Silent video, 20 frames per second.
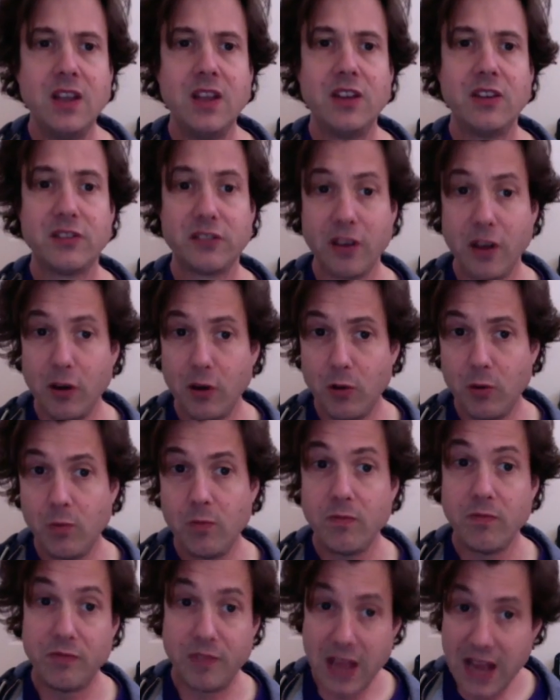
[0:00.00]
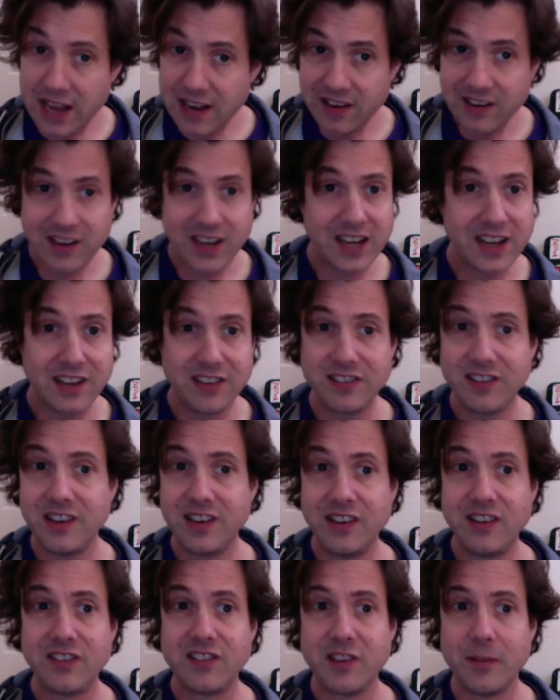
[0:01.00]
So that, like I
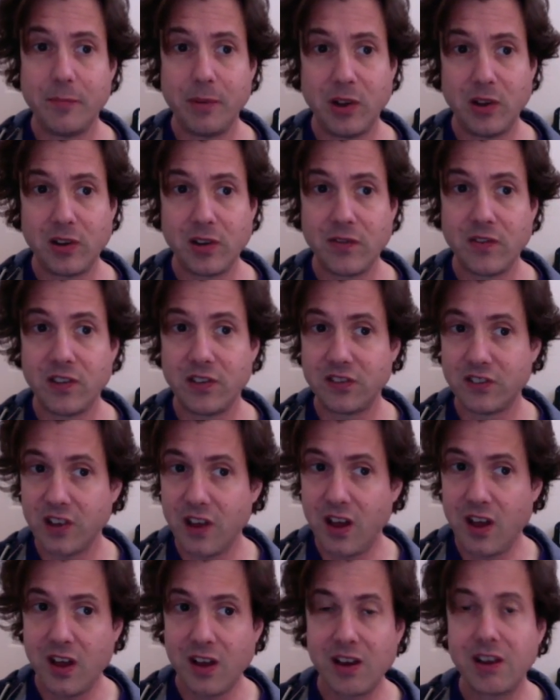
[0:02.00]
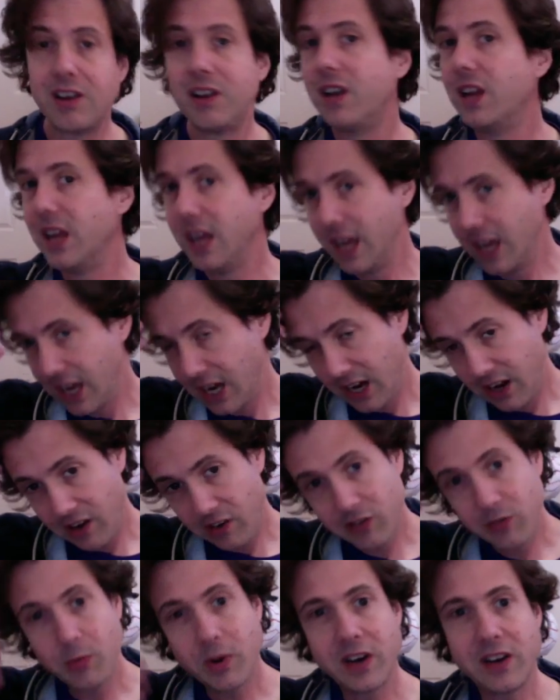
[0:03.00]
said, is the bulk of the song.
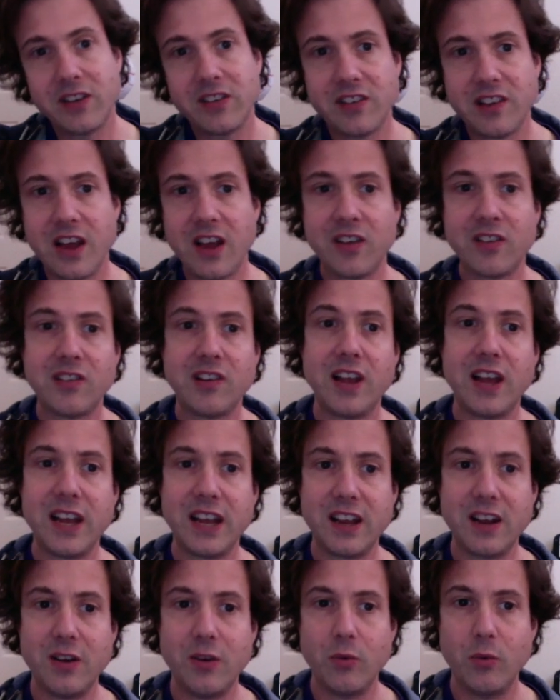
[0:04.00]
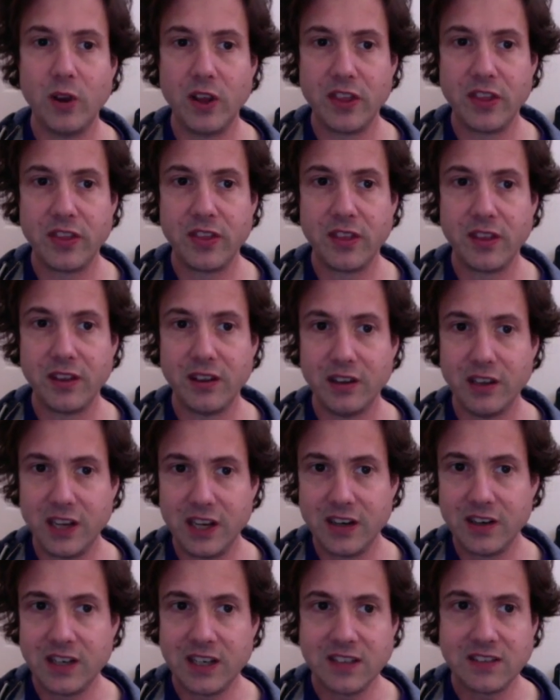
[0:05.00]
Here's what it sounds like with
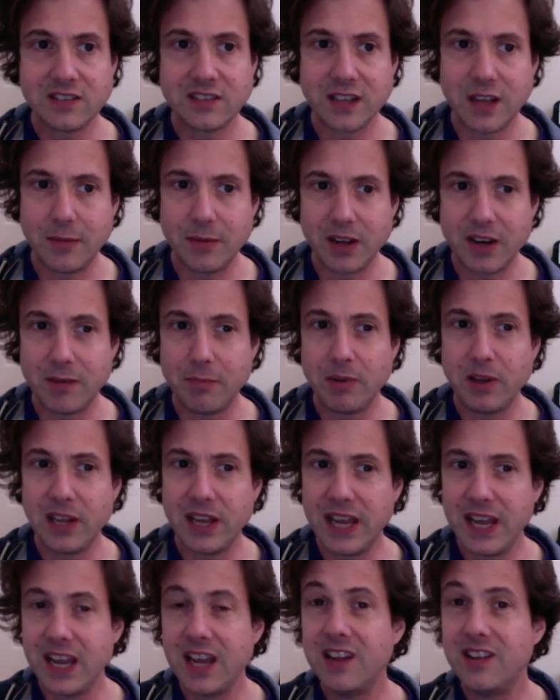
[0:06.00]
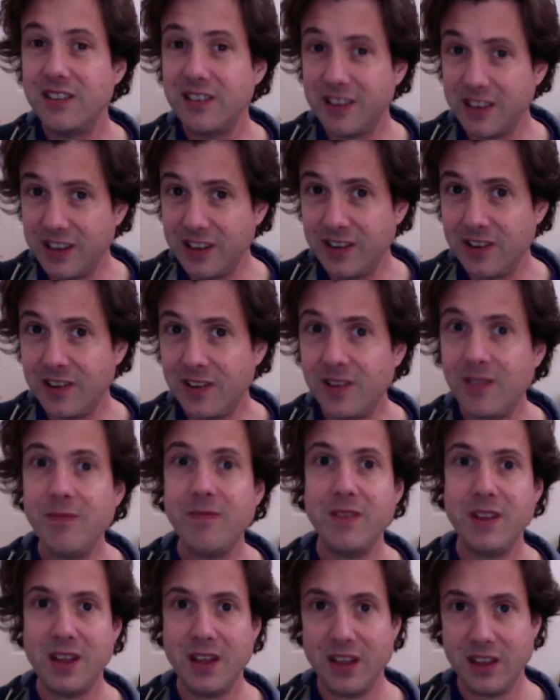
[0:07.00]
lyrics. I'm going to play until
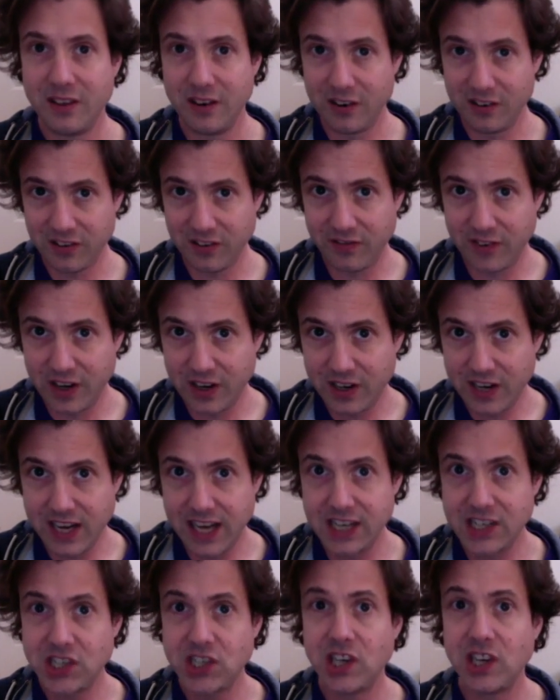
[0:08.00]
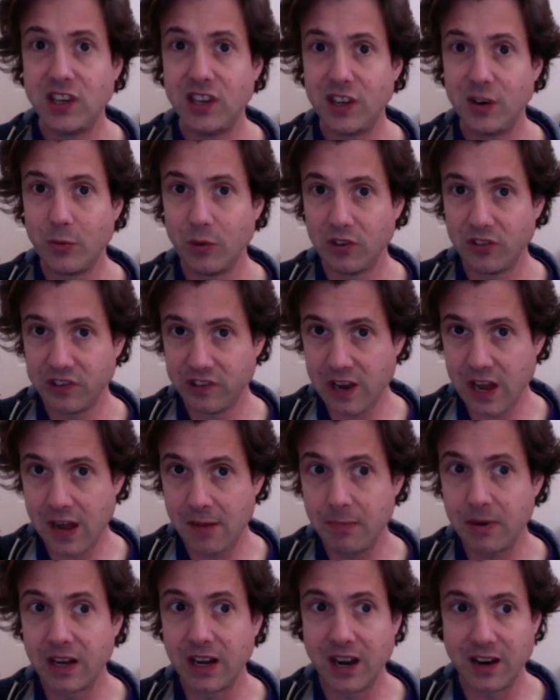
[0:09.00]
there's a variation, then we'll
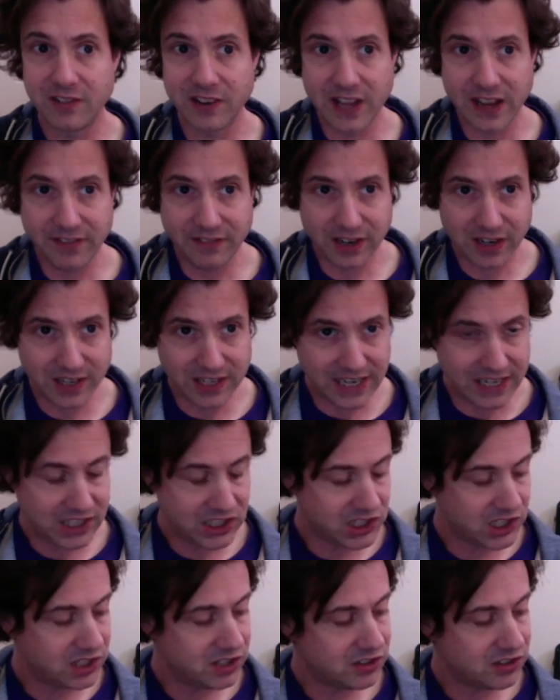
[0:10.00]
stop and cover that variation.